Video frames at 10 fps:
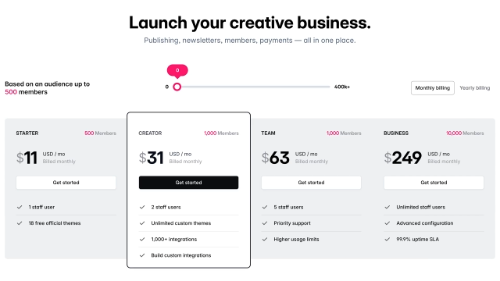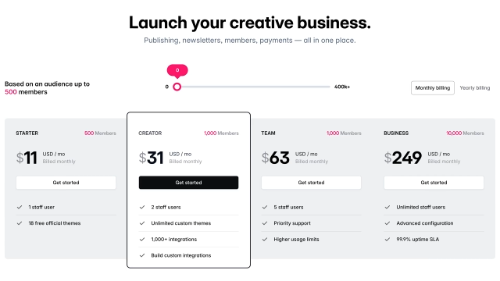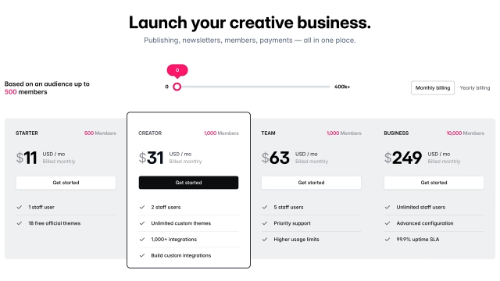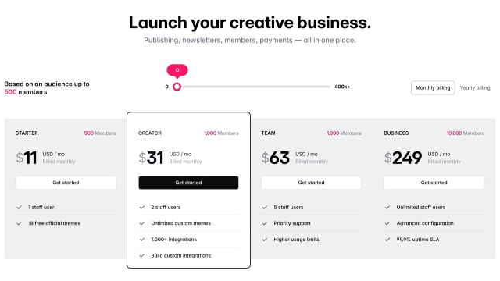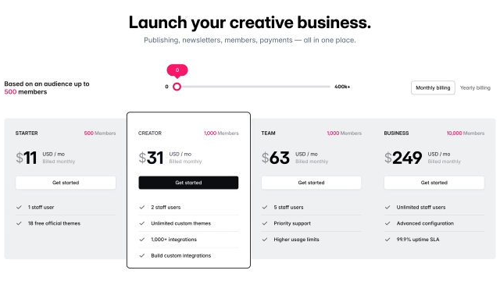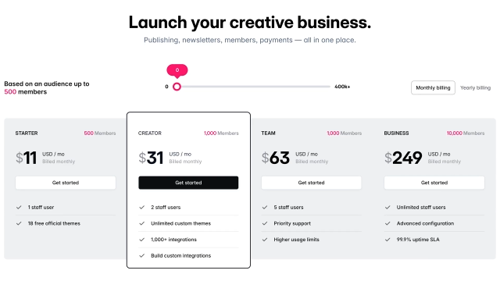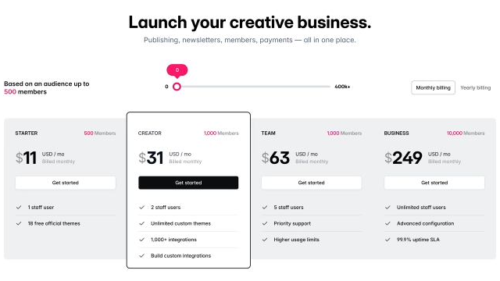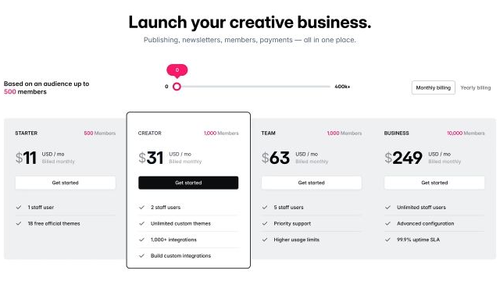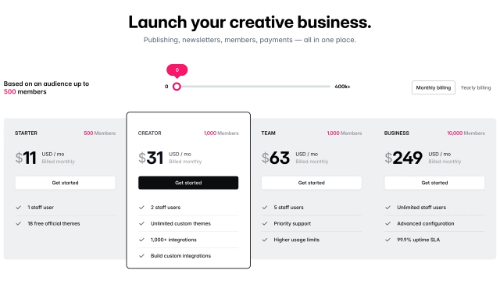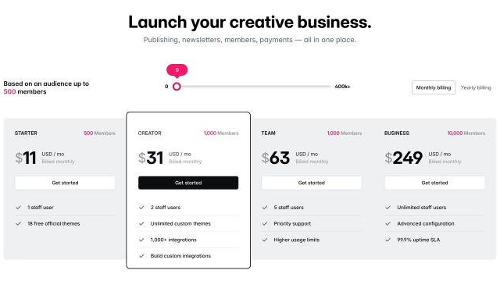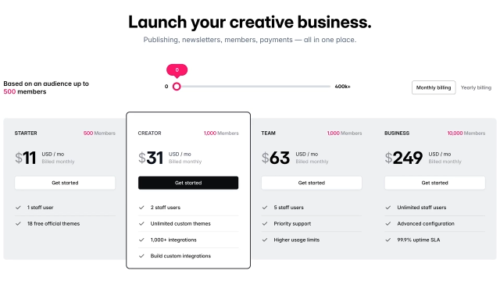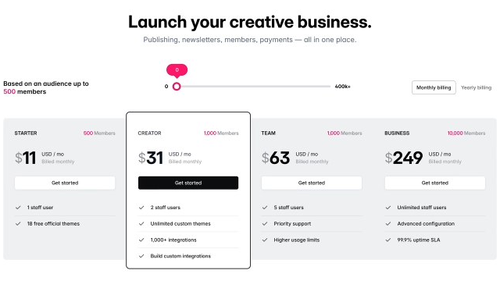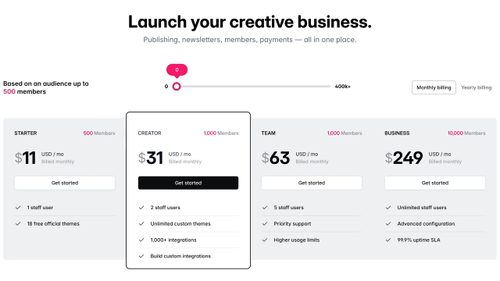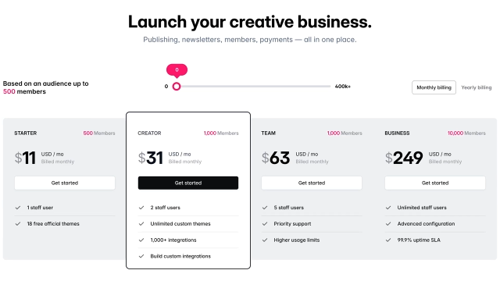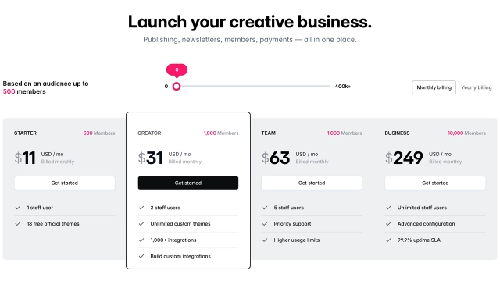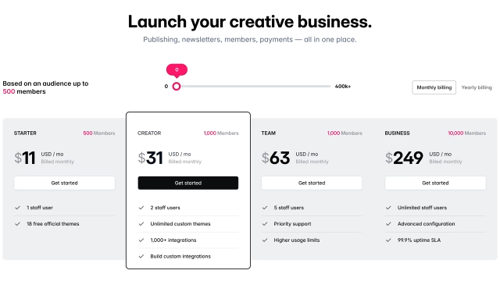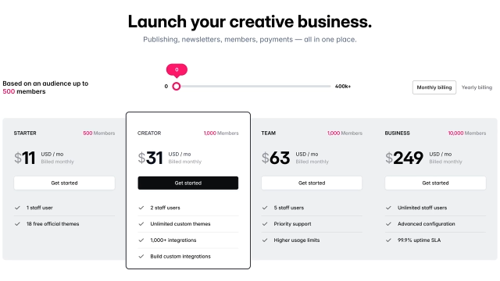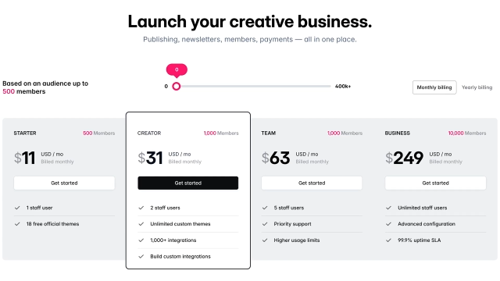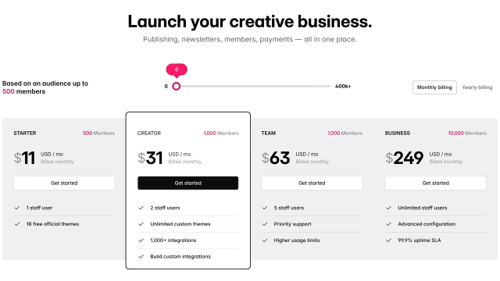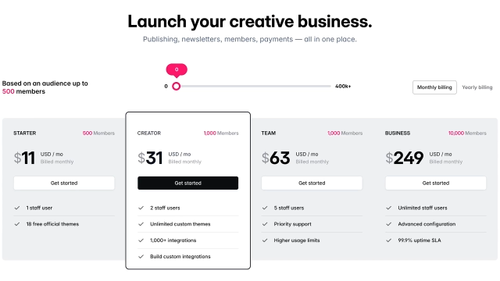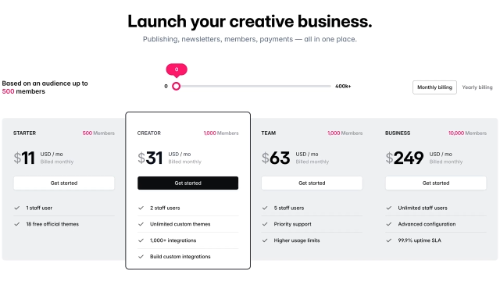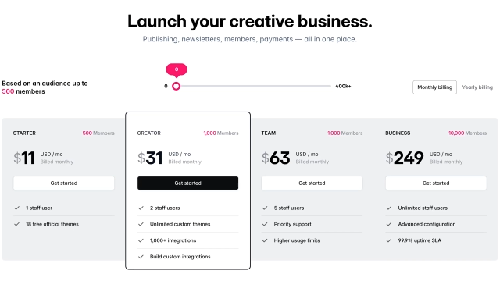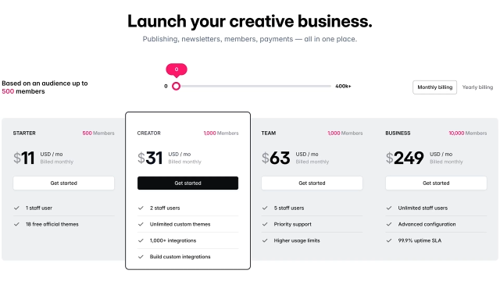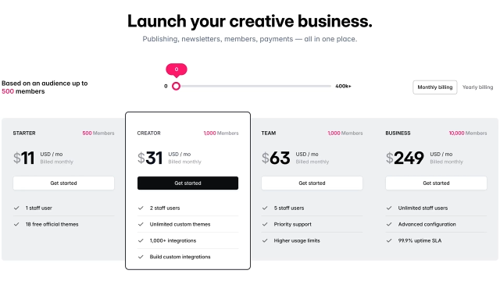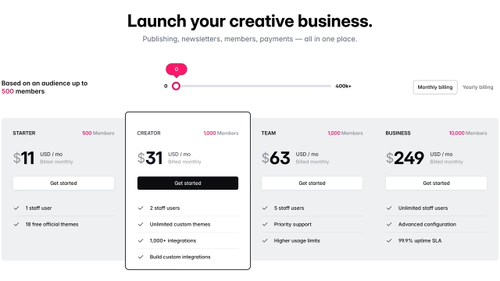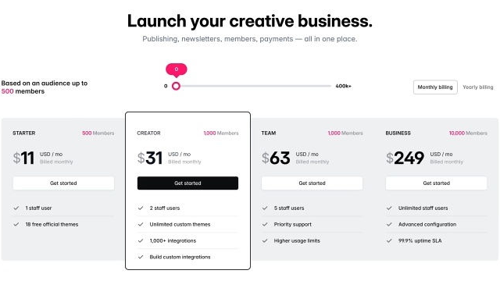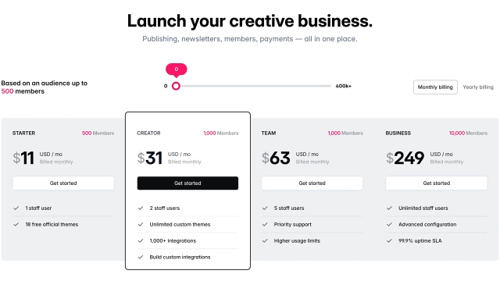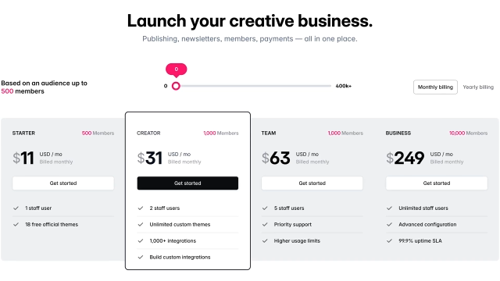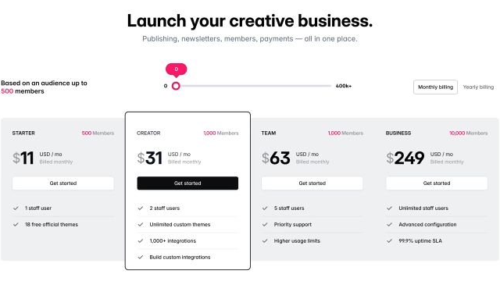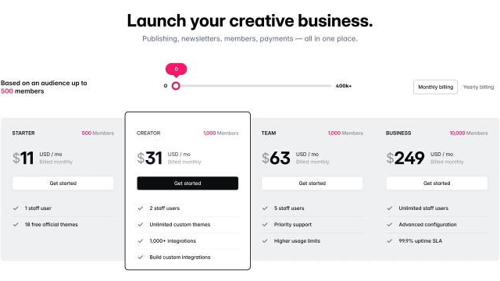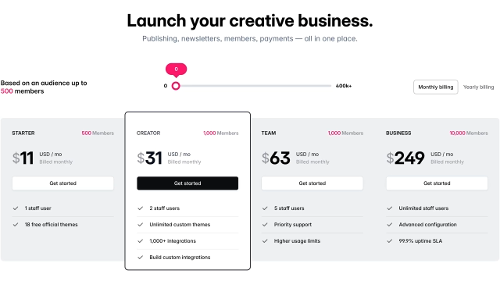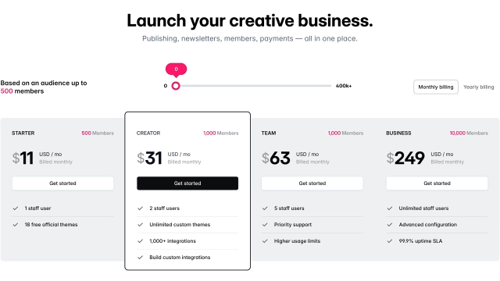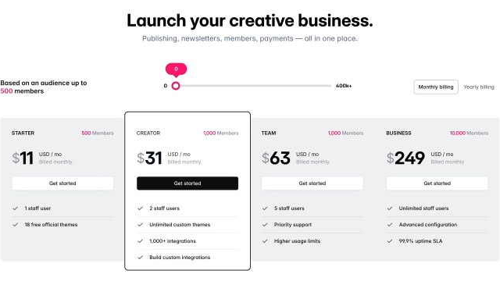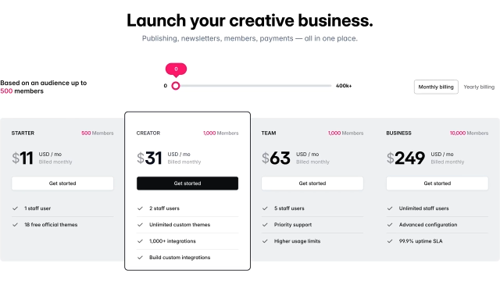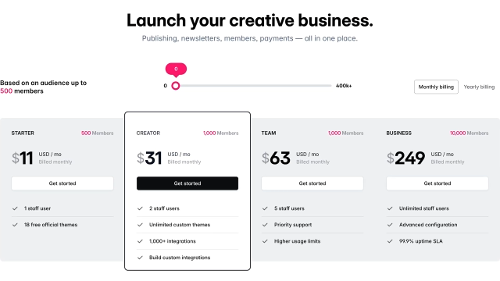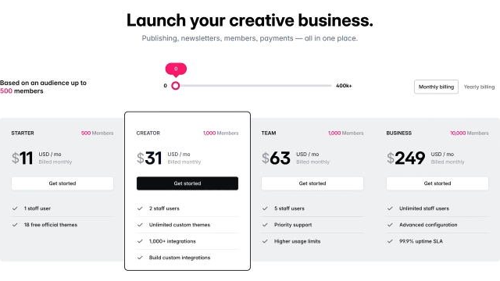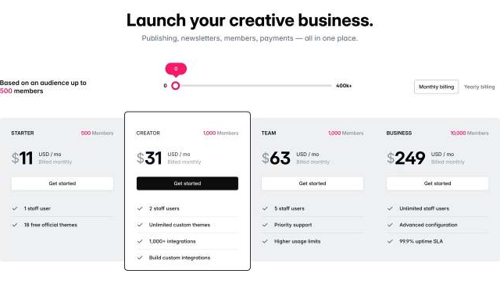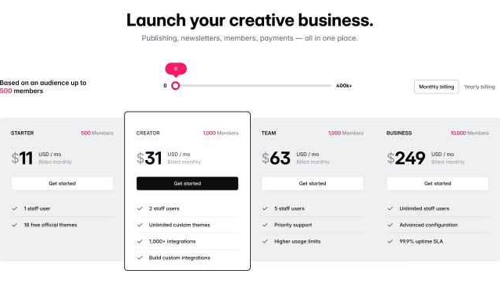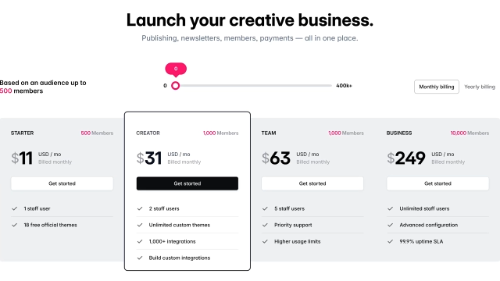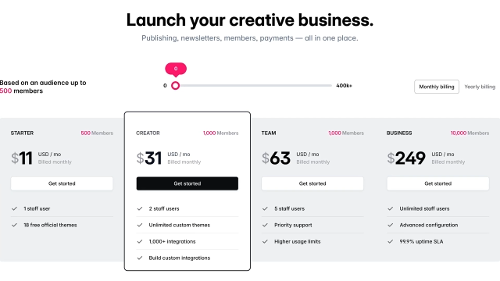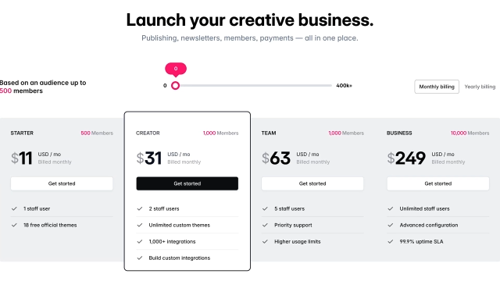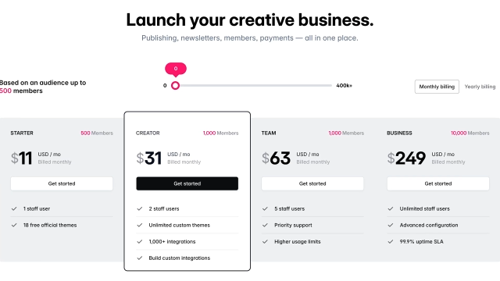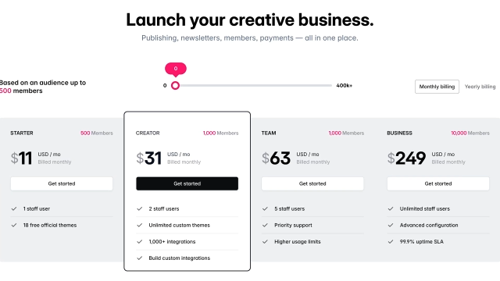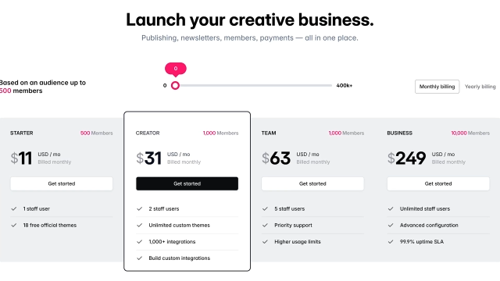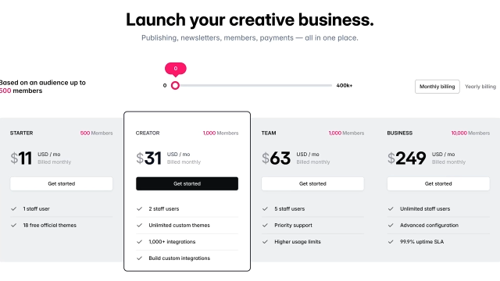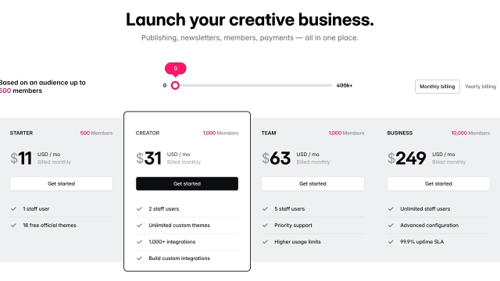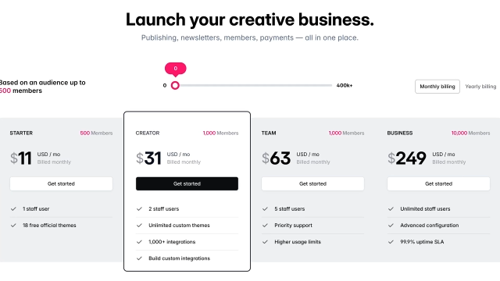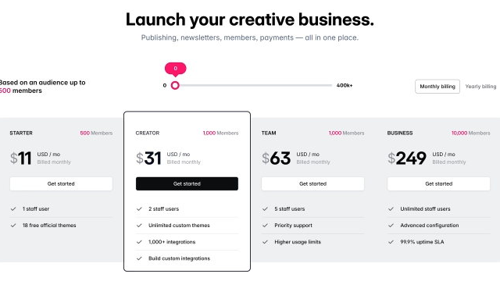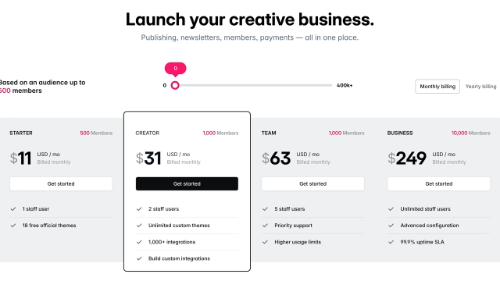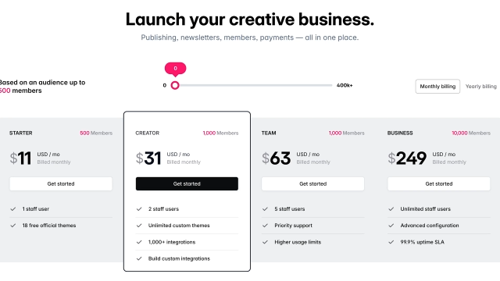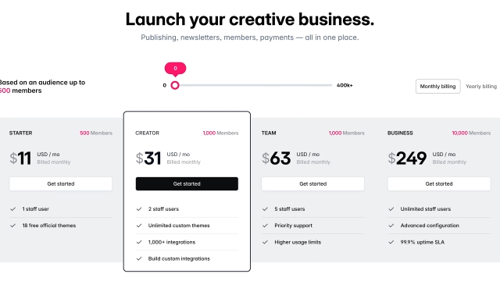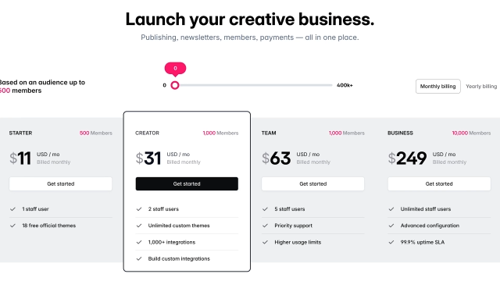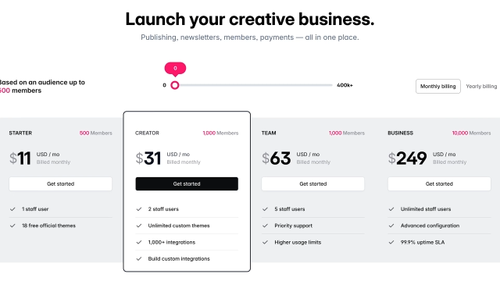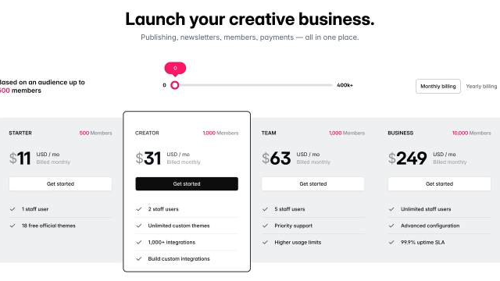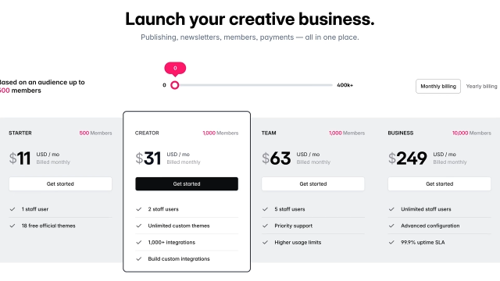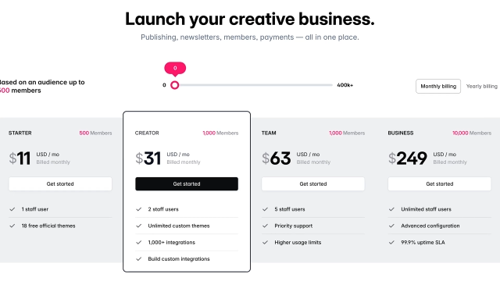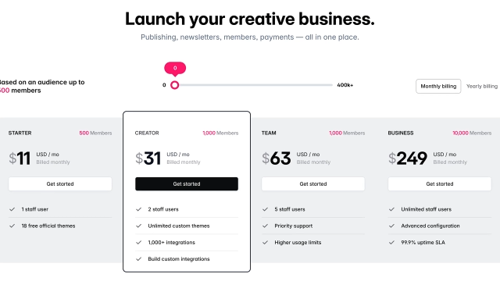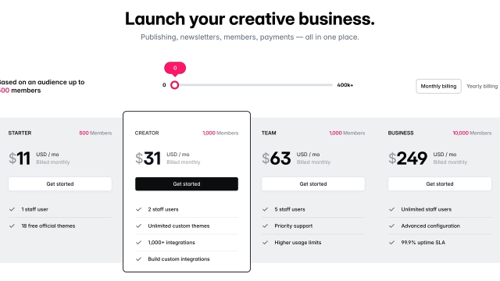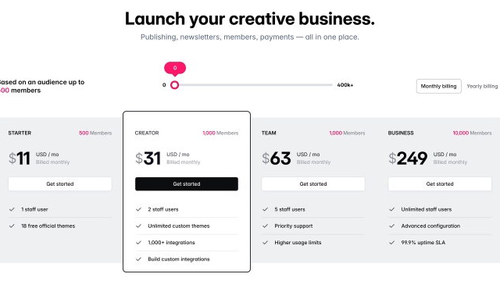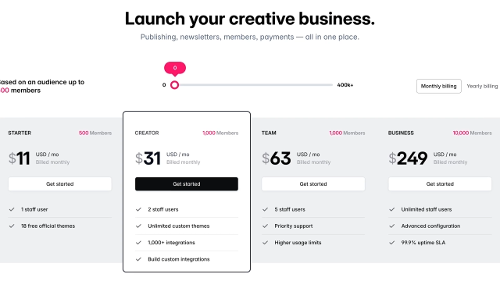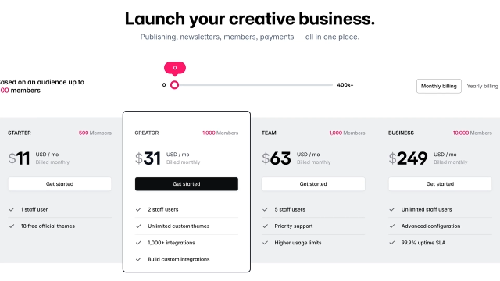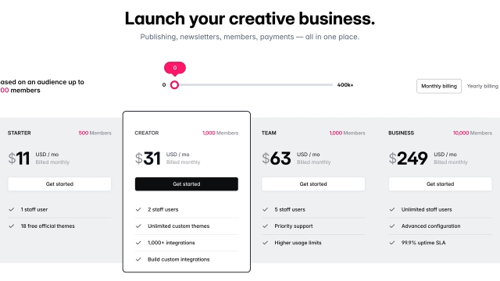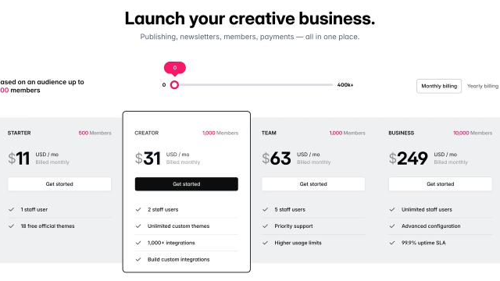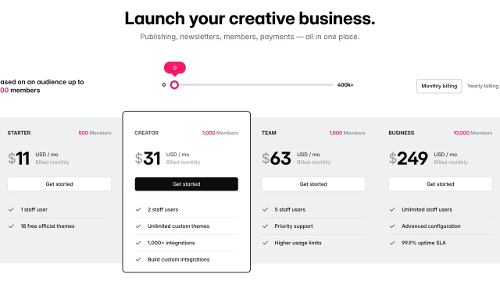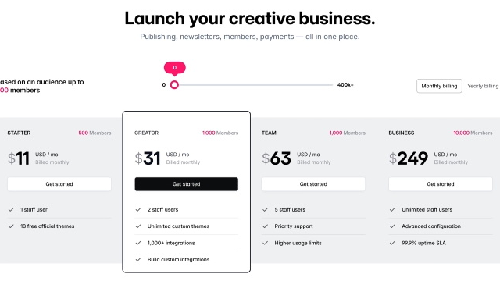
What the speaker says: No face is visible, so there are no lips to read.